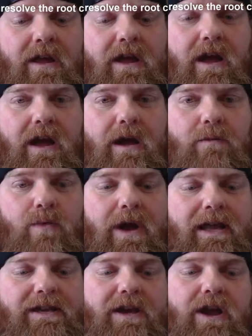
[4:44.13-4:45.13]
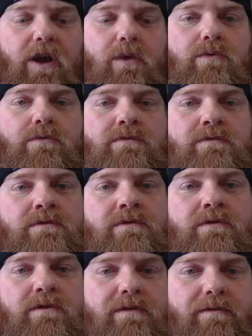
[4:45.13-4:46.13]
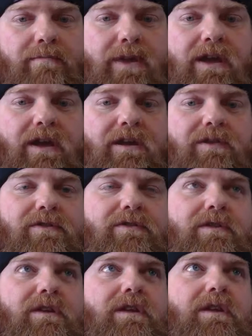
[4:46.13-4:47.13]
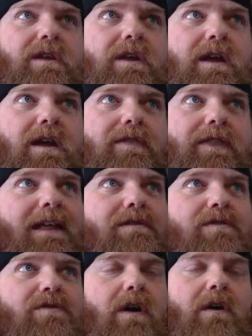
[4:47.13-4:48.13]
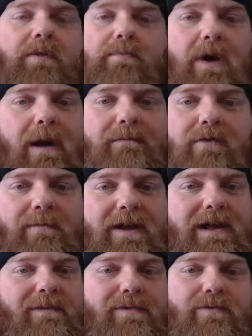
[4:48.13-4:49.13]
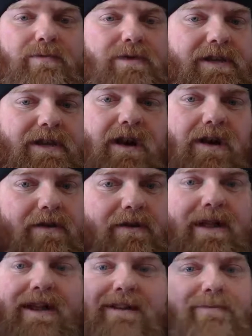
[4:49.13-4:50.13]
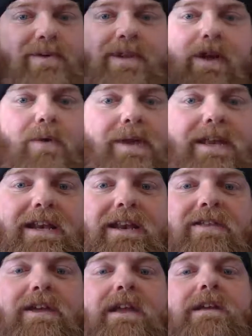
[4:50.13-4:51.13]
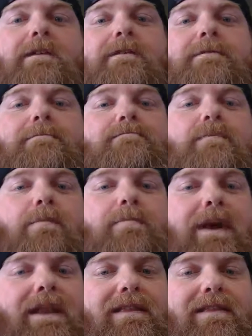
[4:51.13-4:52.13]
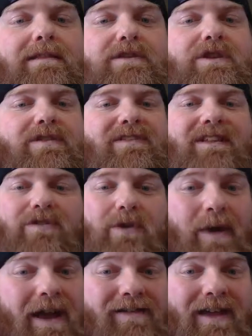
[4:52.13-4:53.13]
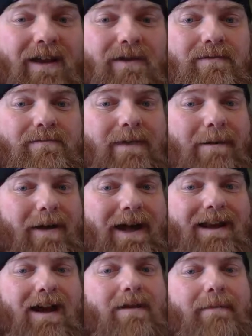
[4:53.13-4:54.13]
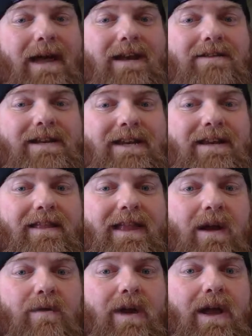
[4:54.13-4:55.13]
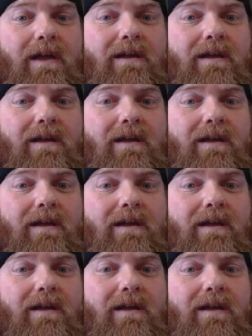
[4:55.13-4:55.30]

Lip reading: way to go, because that solved the problem for me. I wasn't really hungry. I didn't really go eat anything. But it's crazy how my mind automatically did it that way.